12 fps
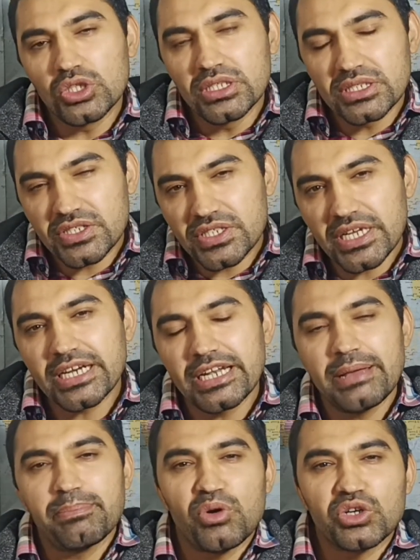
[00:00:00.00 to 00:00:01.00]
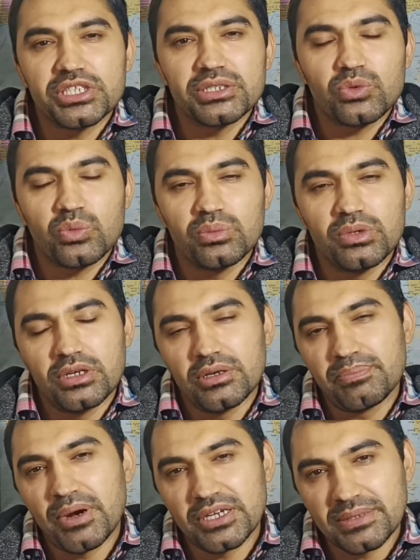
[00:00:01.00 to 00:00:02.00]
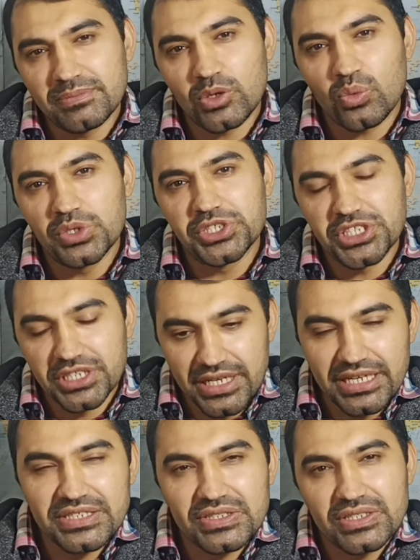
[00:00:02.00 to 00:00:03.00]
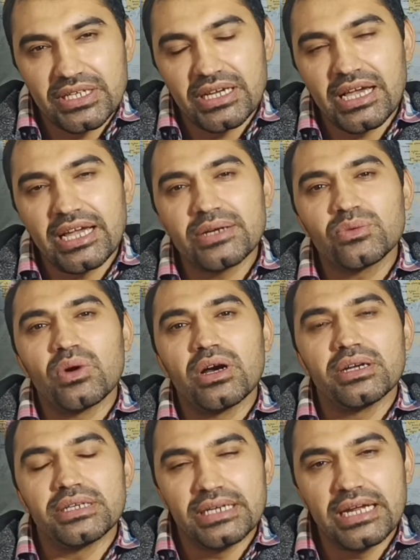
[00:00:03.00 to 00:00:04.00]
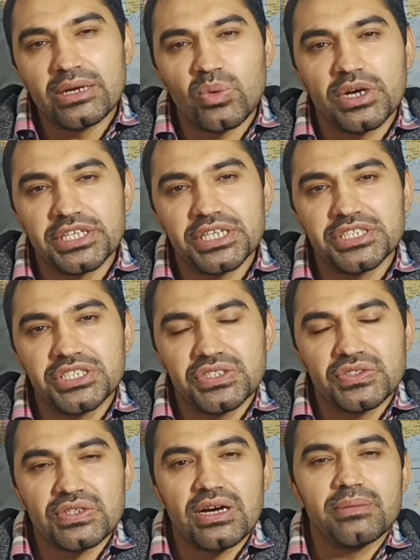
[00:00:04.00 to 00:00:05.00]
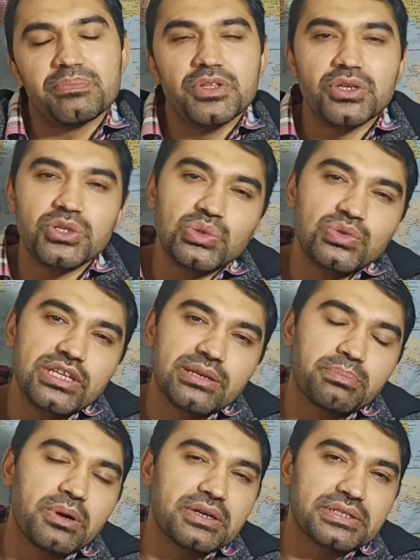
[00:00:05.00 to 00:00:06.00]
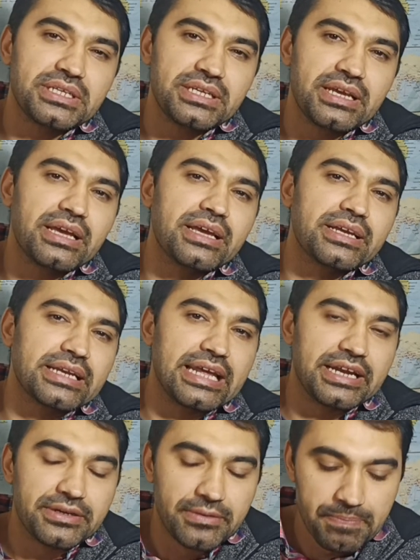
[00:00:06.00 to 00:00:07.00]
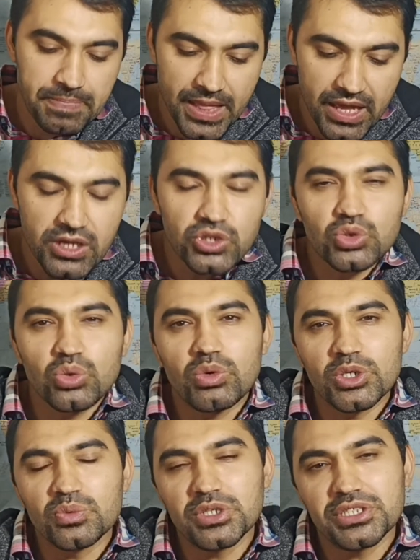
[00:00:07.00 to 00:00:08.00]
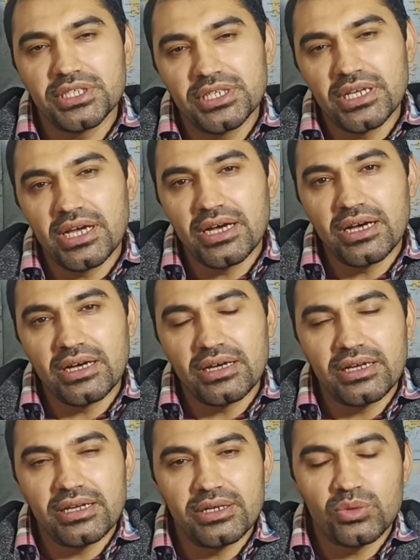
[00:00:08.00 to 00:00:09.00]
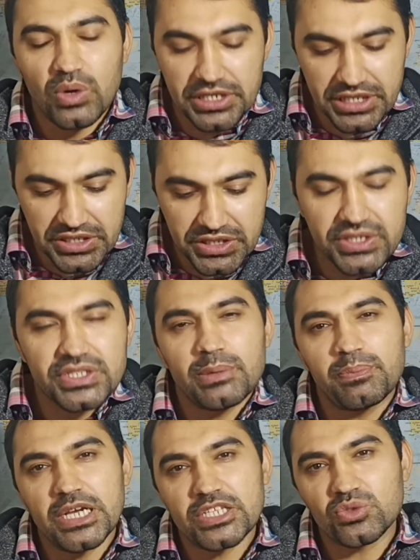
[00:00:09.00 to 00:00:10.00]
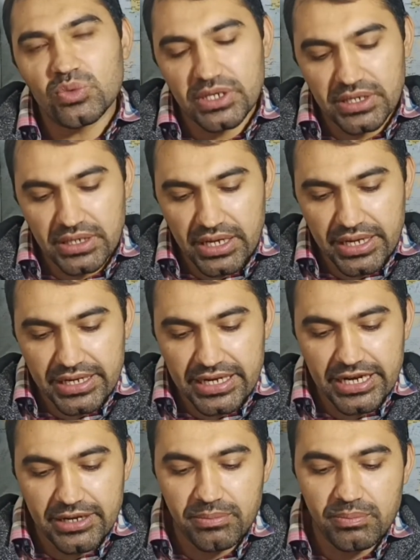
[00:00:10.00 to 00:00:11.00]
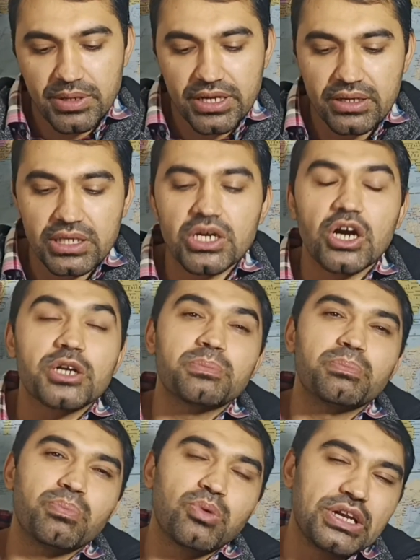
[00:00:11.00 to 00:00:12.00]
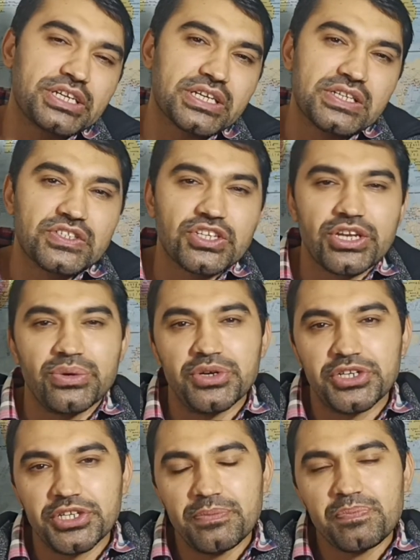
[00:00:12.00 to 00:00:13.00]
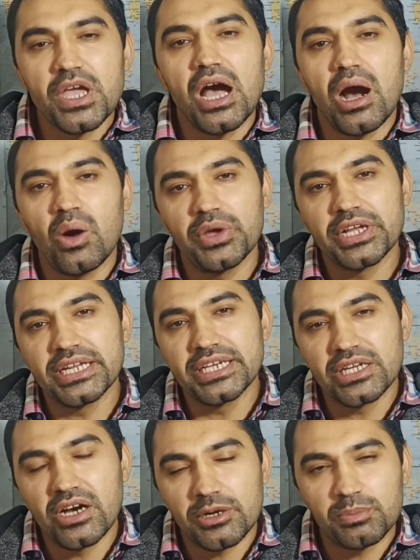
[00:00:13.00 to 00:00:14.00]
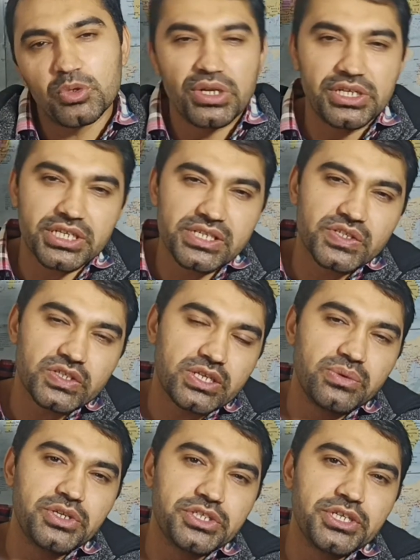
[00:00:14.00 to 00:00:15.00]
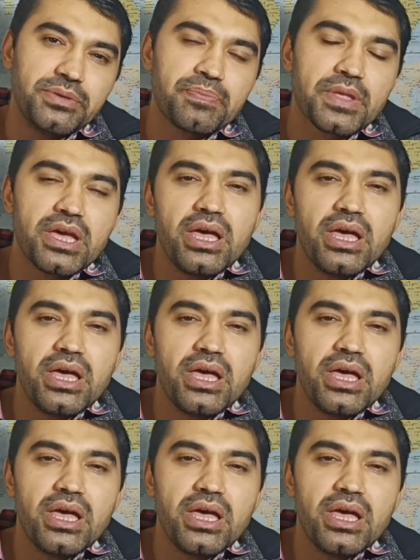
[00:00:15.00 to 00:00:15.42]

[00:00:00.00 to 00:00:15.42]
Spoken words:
the second important part of the question is the advantages of the Union Party England. So what were the advantages? The first one, England got political security. How England got political security?